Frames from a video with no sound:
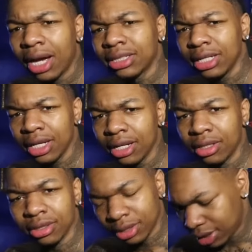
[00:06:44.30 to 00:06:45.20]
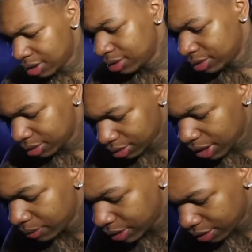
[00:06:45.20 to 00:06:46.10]
I said, yeah.
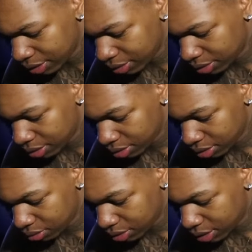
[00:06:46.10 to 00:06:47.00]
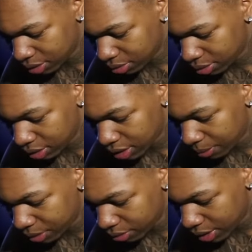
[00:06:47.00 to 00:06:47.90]
Now we're talking. Ooh, snap. Let
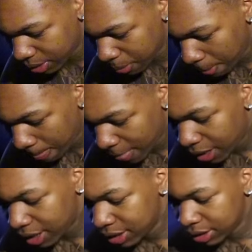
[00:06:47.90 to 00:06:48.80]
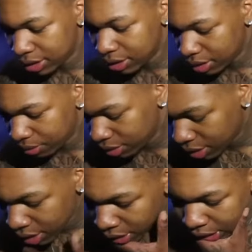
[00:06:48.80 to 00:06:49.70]
me do that. All right, next up.
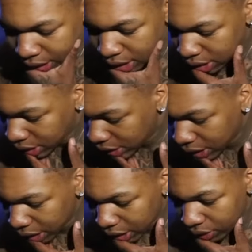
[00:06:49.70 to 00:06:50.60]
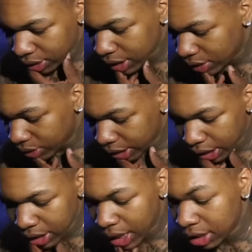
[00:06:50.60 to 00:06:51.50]
Let's see. Okay.
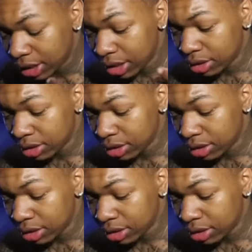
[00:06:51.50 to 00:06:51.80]
Got a